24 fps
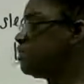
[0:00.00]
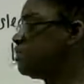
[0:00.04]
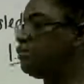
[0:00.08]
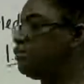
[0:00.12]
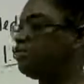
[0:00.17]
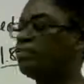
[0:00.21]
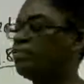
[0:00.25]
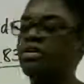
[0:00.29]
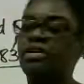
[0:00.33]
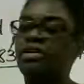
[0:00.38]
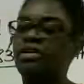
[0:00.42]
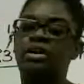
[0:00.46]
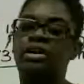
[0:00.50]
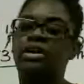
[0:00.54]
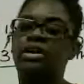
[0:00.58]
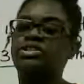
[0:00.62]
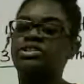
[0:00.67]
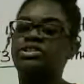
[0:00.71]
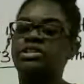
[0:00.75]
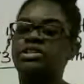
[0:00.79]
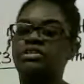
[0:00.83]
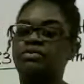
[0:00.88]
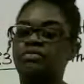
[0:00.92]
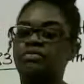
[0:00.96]
to four
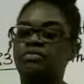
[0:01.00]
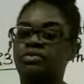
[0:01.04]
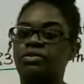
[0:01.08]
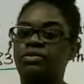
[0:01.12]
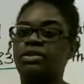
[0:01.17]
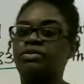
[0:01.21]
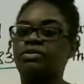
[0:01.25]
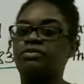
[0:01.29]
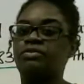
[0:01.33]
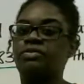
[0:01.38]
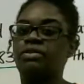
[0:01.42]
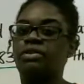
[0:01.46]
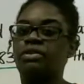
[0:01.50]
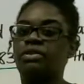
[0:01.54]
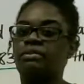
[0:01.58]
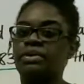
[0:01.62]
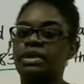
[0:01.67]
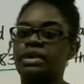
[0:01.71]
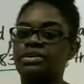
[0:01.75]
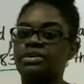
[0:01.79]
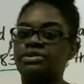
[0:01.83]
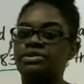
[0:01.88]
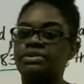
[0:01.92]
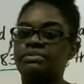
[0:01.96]
hundred and forty-four
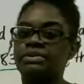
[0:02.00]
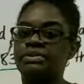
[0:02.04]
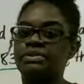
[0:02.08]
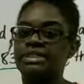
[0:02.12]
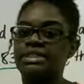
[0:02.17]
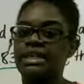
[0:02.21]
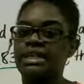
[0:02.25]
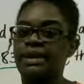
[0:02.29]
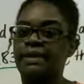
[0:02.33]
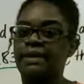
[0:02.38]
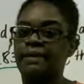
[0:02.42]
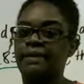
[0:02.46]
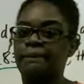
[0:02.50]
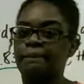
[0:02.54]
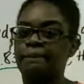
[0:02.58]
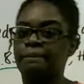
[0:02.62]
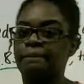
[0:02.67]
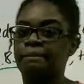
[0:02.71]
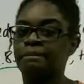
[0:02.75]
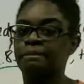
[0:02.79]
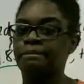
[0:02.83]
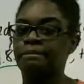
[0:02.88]
meters per second.